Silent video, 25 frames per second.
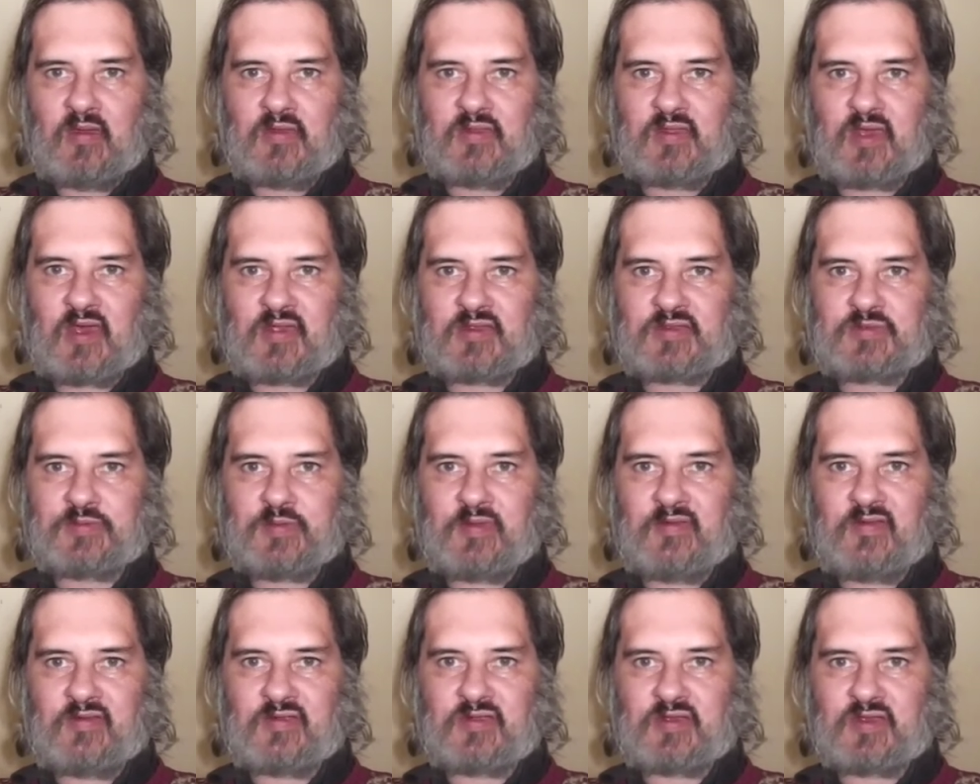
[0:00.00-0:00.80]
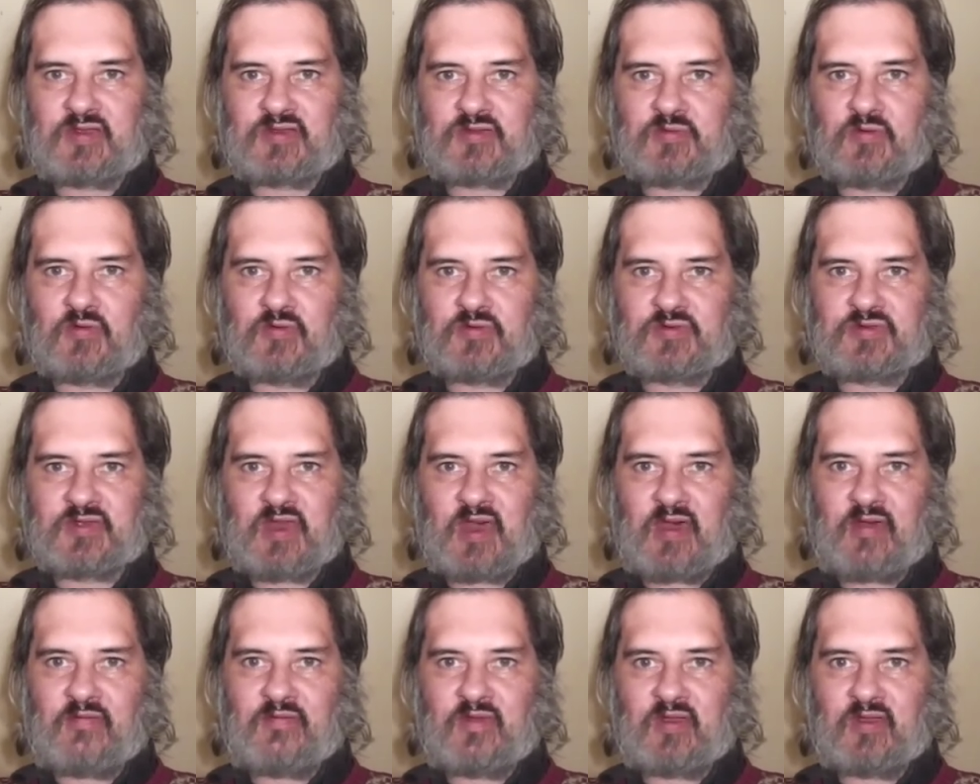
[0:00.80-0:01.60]
That spirit has caused
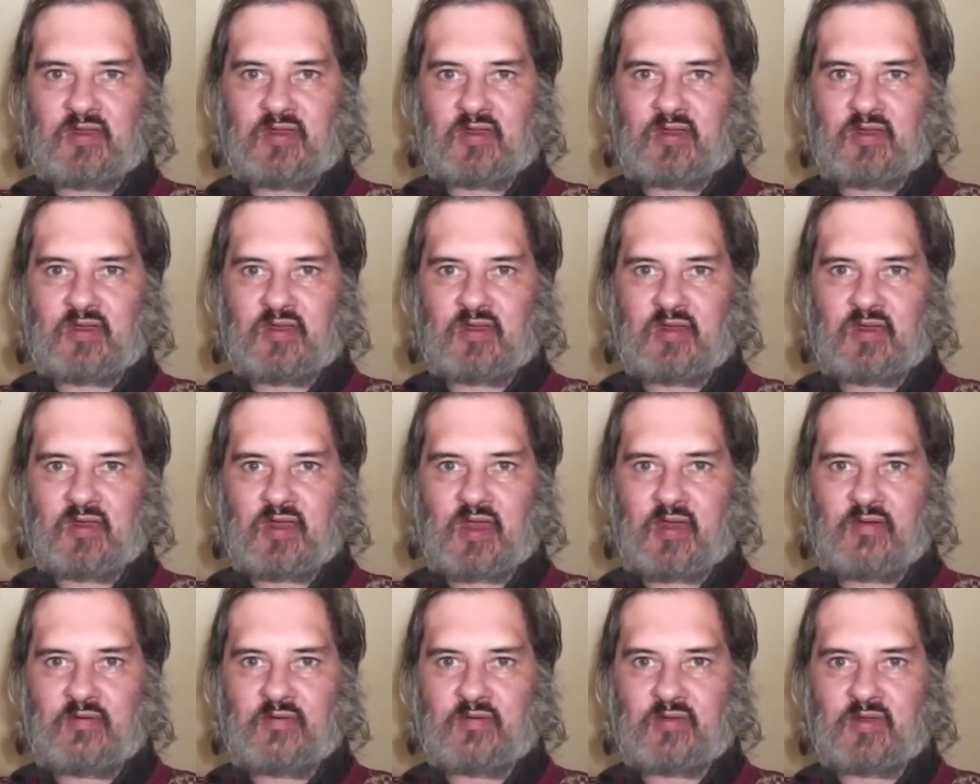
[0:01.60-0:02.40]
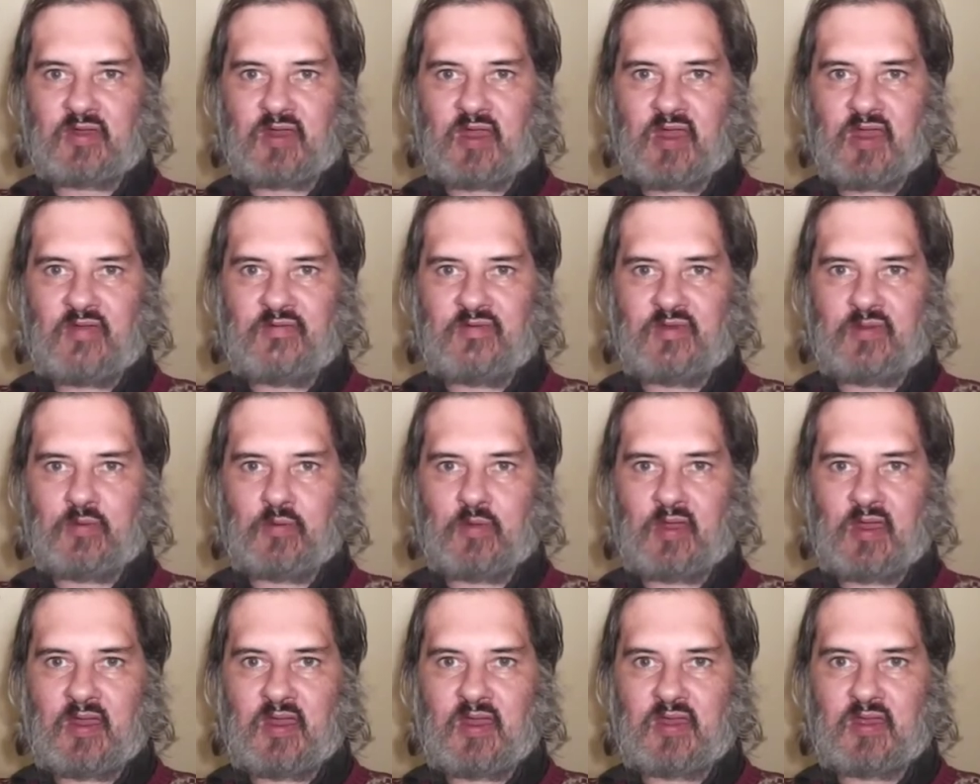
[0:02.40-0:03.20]
havoc
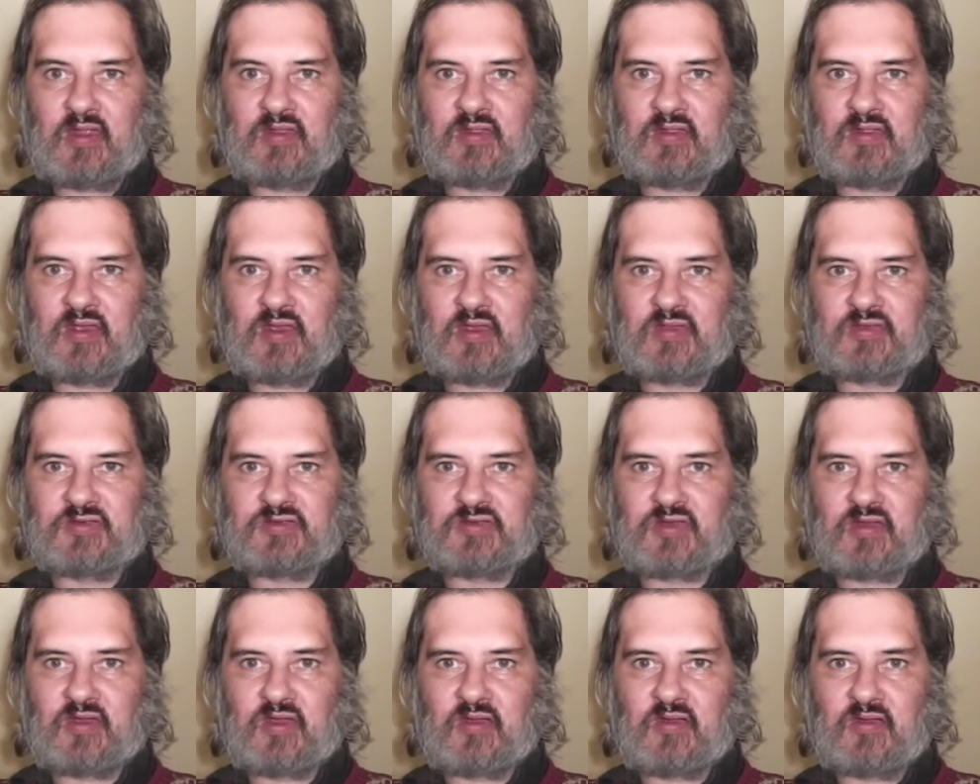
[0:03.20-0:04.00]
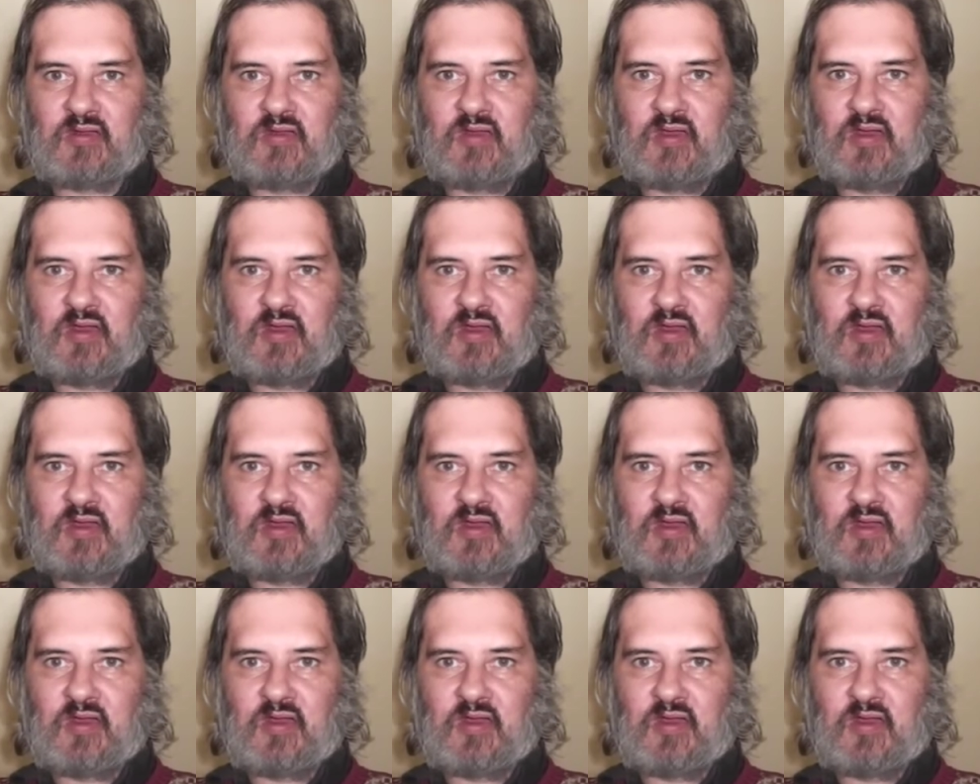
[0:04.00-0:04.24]
everywhere in nature.